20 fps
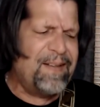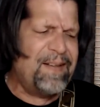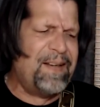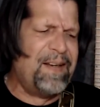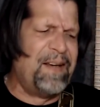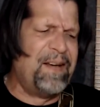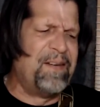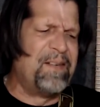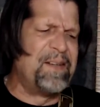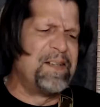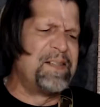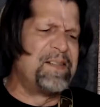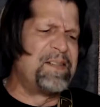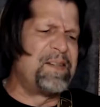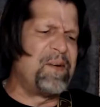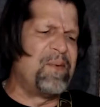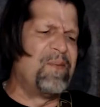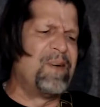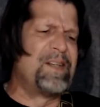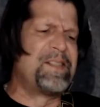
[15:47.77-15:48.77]

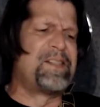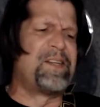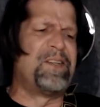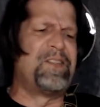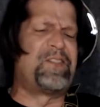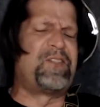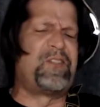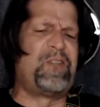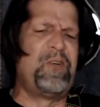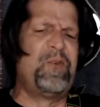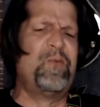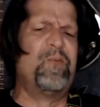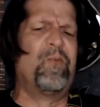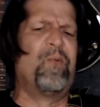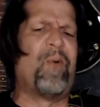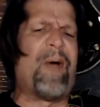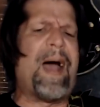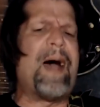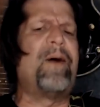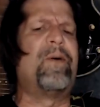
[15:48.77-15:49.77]
It wasn't too
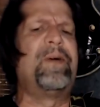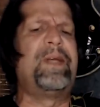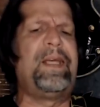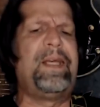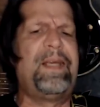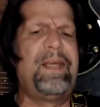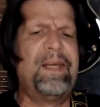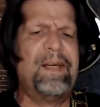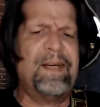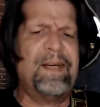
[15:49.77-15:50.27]
rowdy,